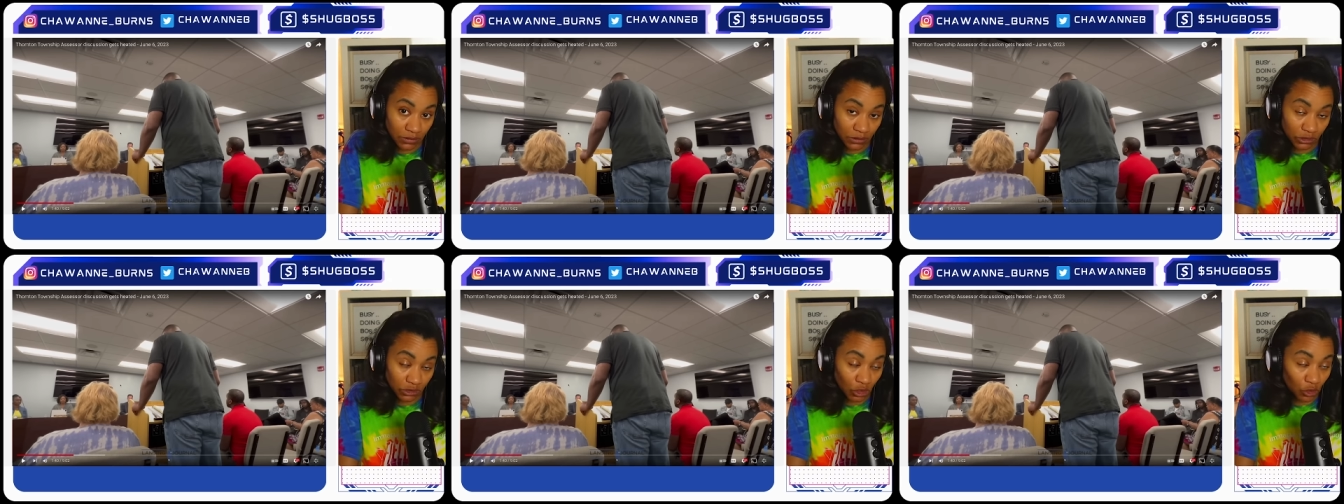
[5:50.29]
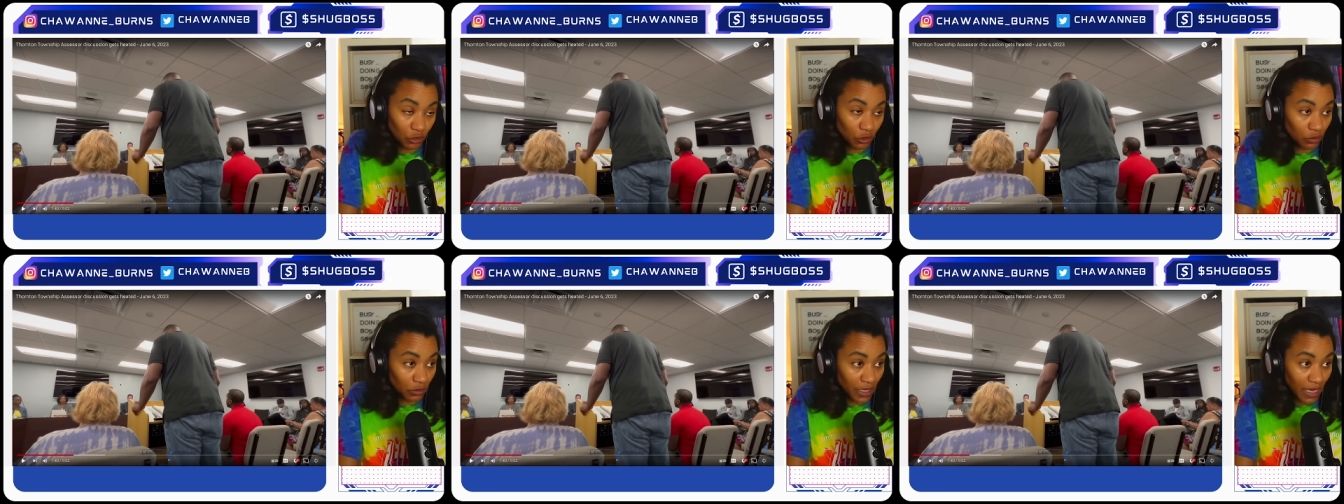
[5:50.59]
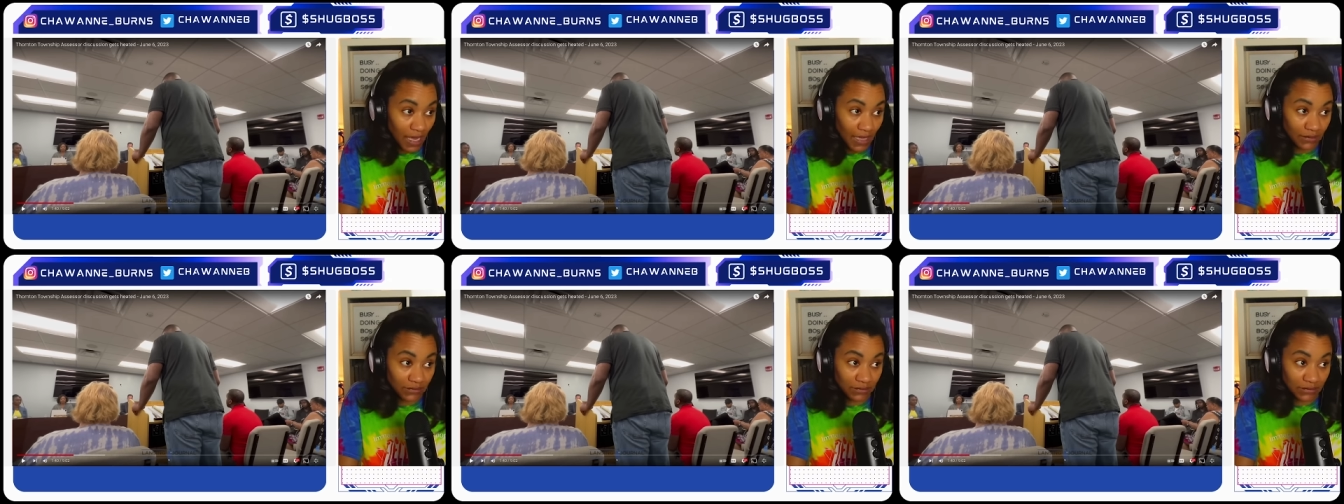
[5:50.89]
So you
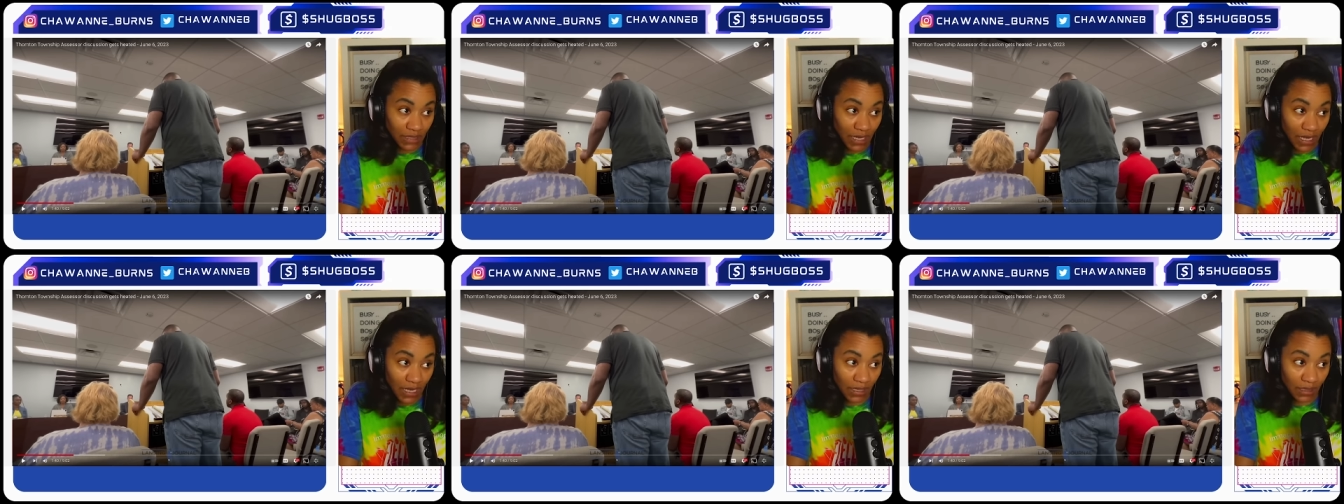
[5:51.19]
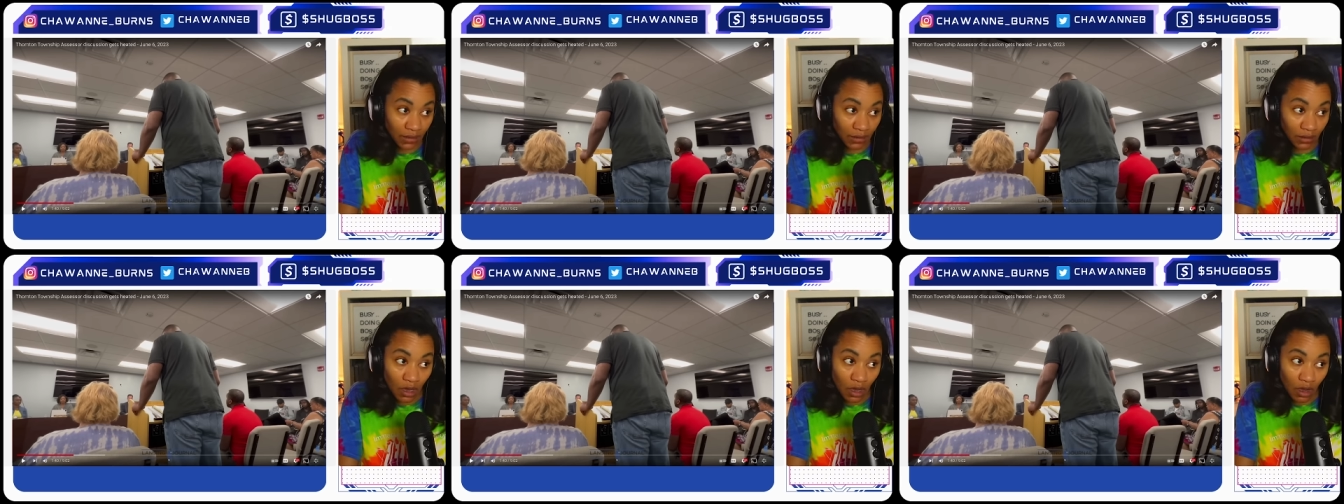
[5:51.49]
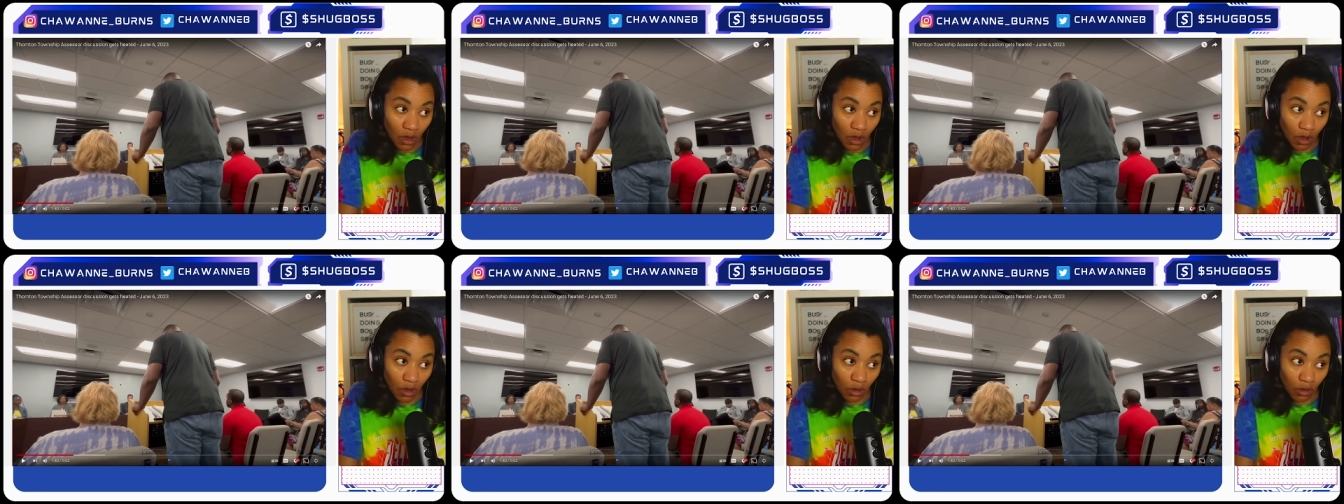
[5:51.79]
can't say,
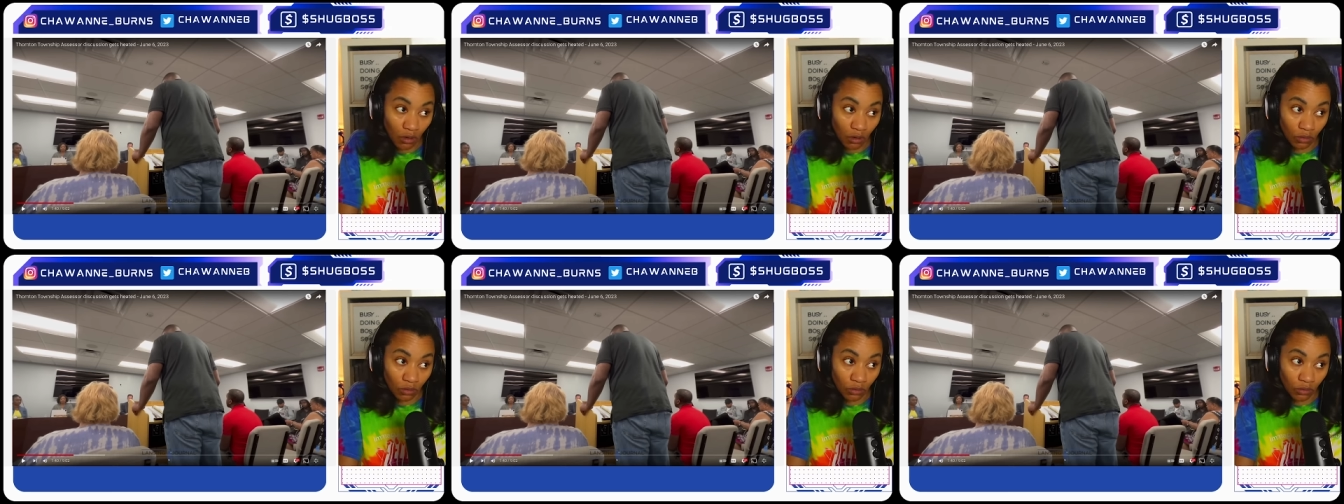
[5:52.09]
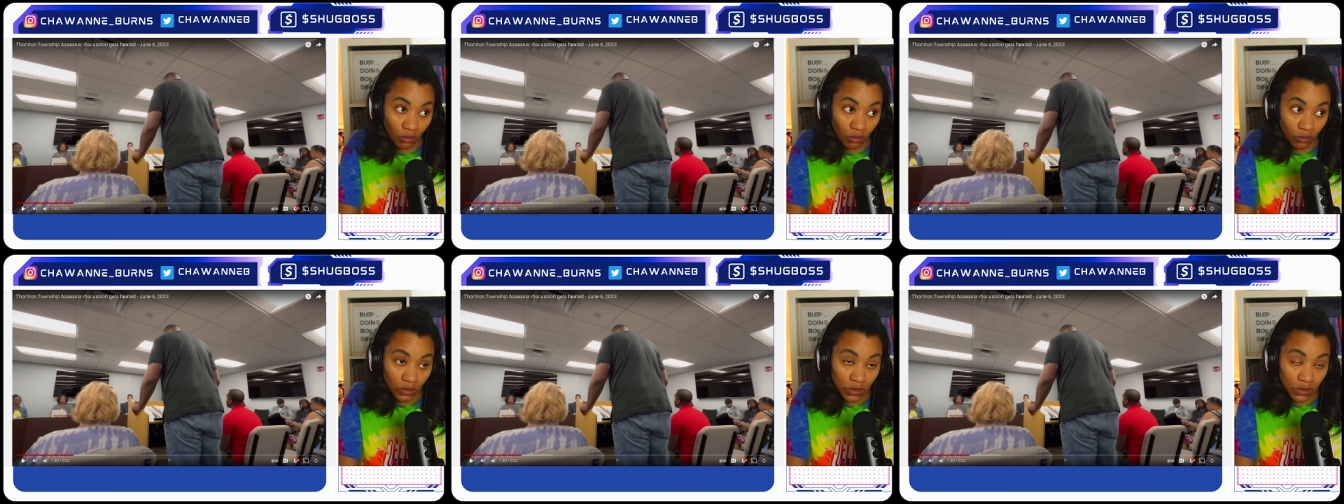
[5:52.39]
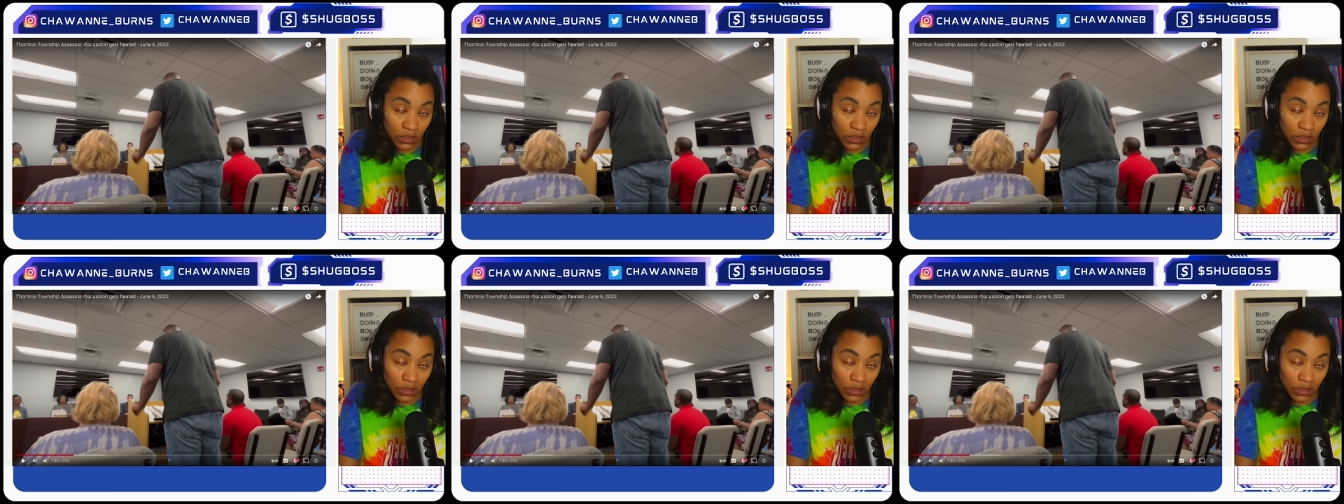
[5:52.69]
oh,